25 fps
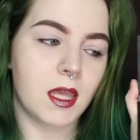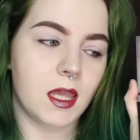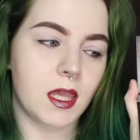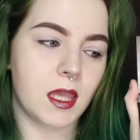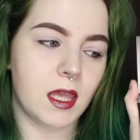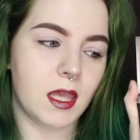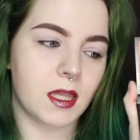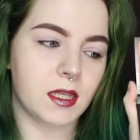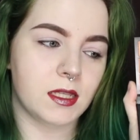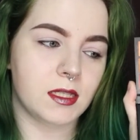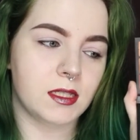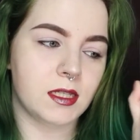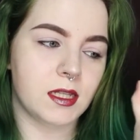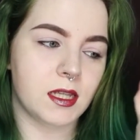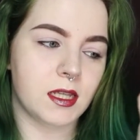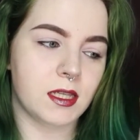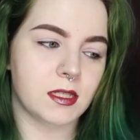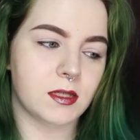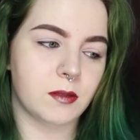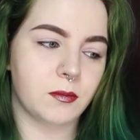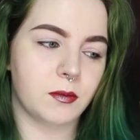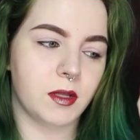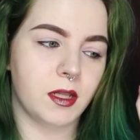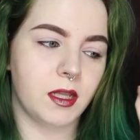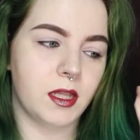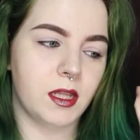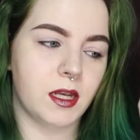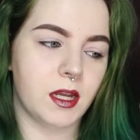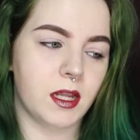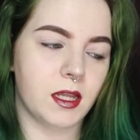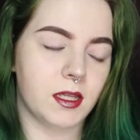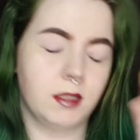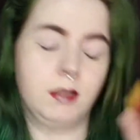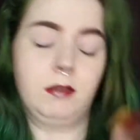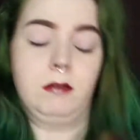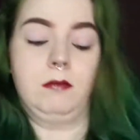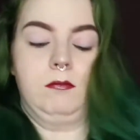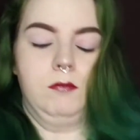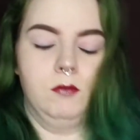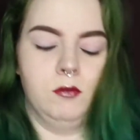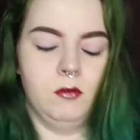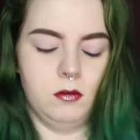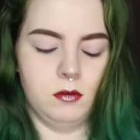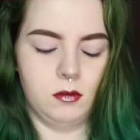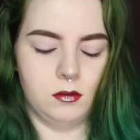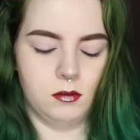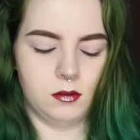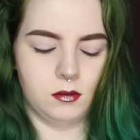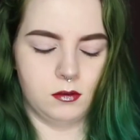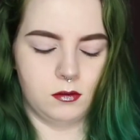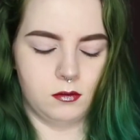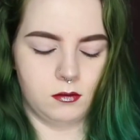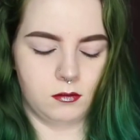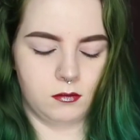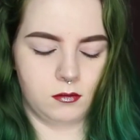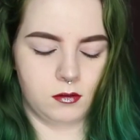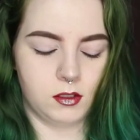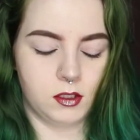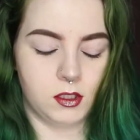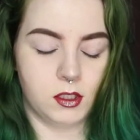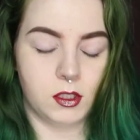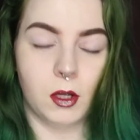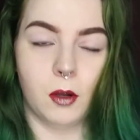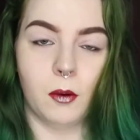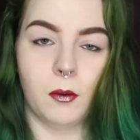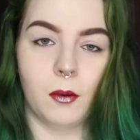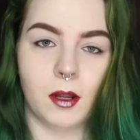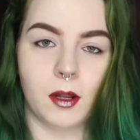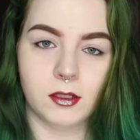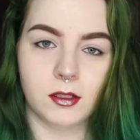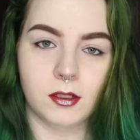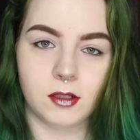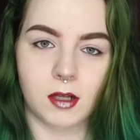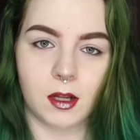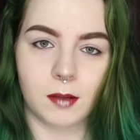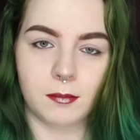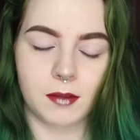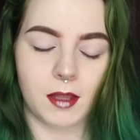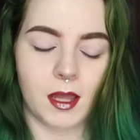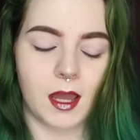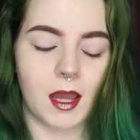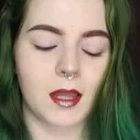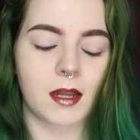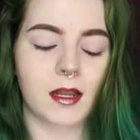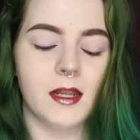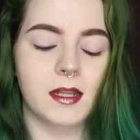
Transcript: It is a really nice, ooh, don't drop that.